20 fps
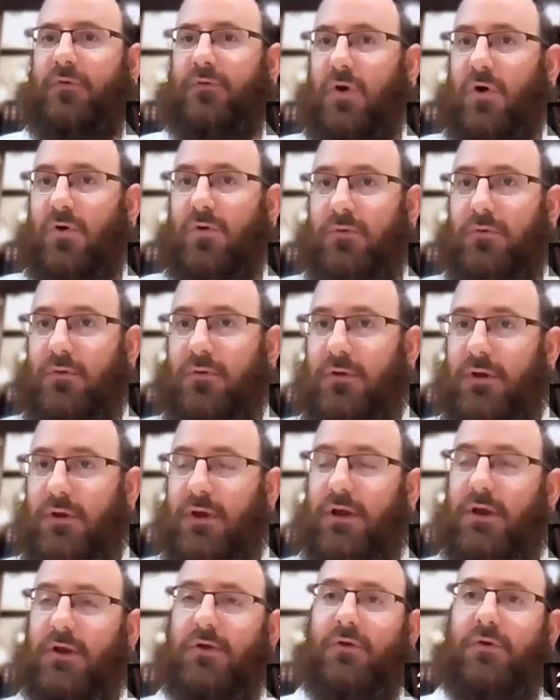stone.
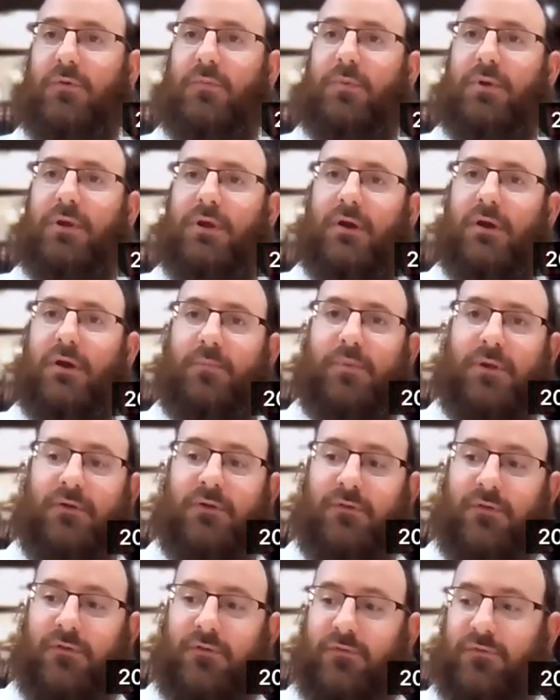It could be a
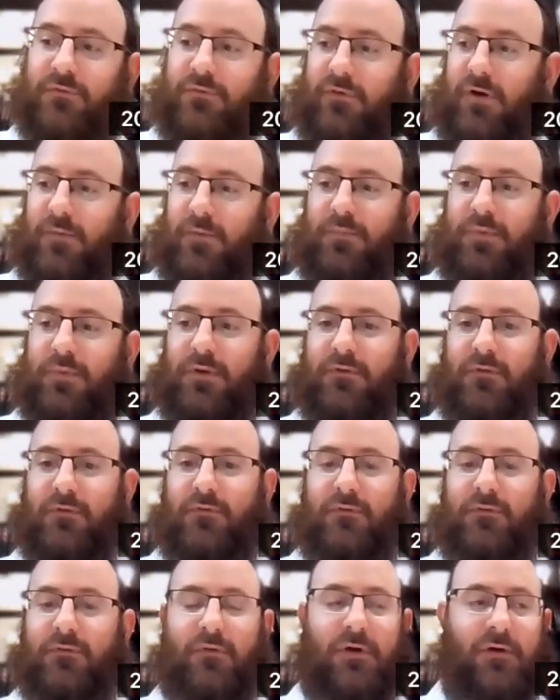piece of a
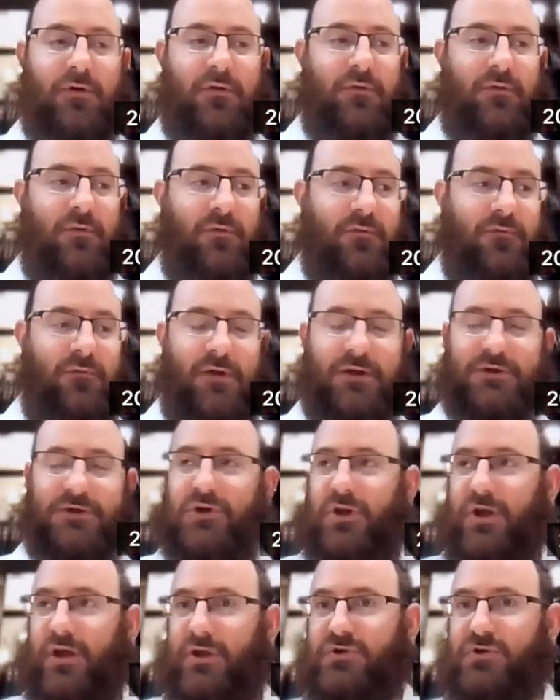piece of uh,
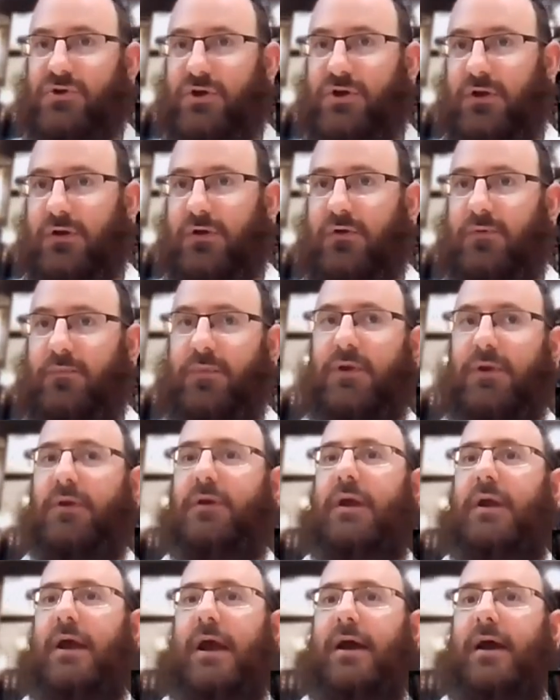vegetation. It could
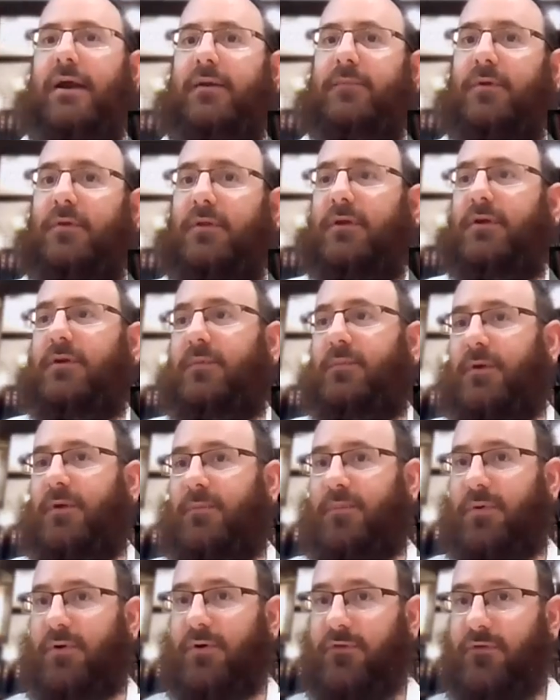be an animal. It could
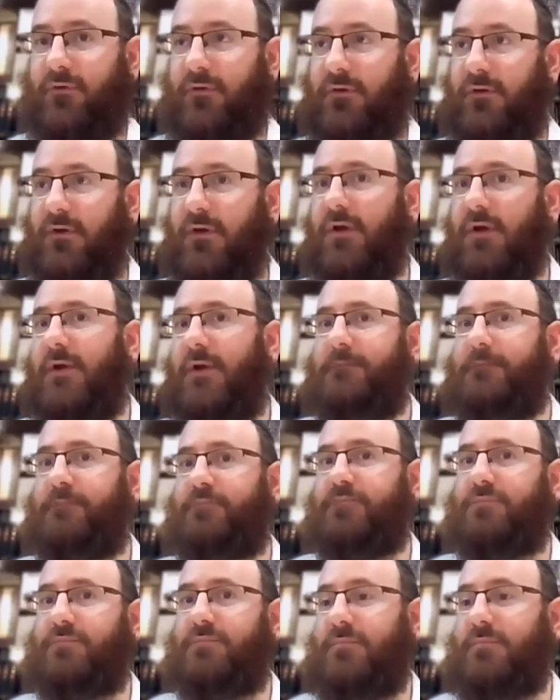be a person
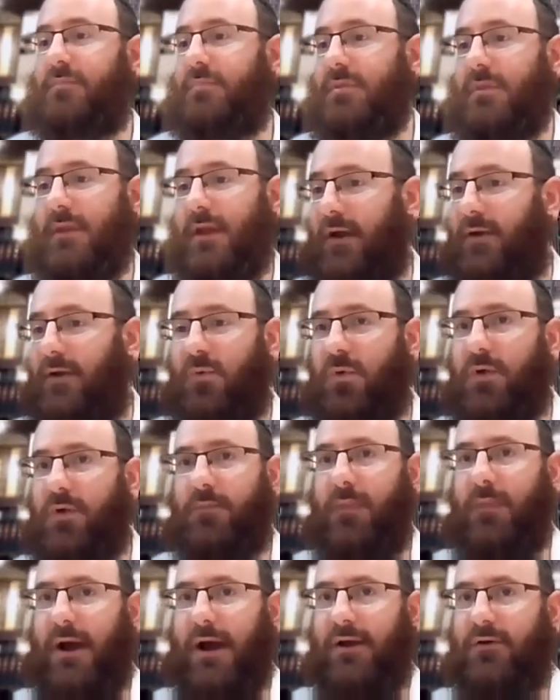and it
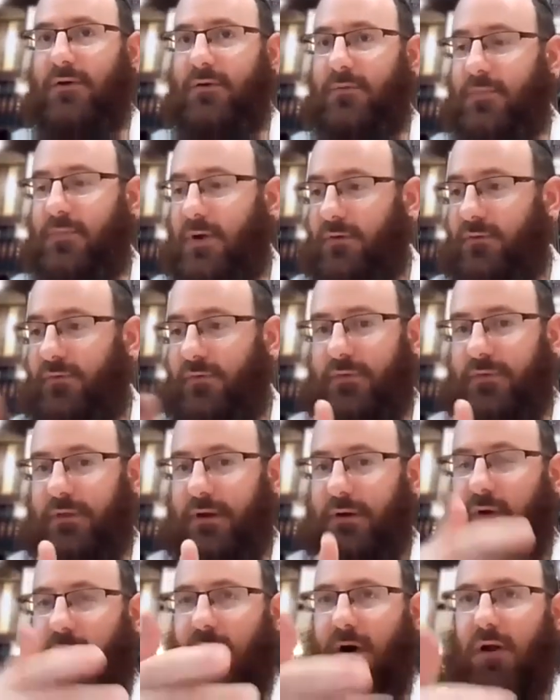wouldn't matter because
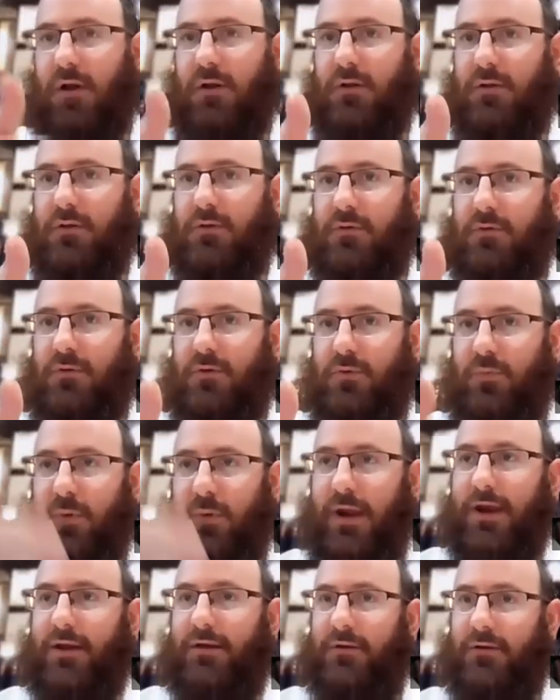they're all
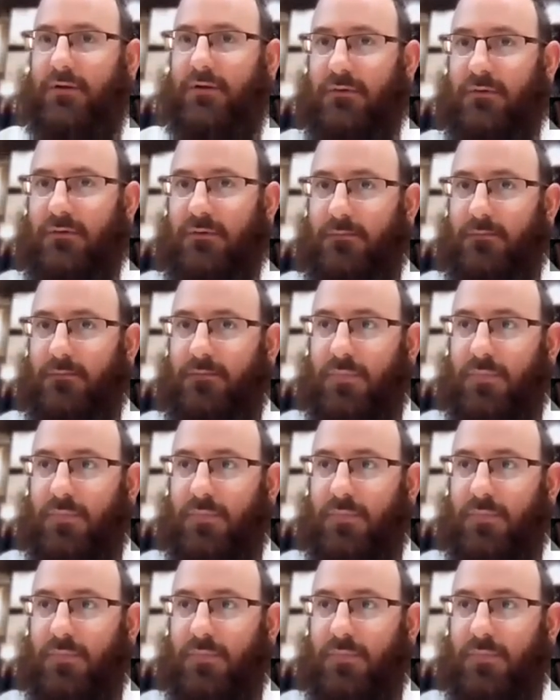created,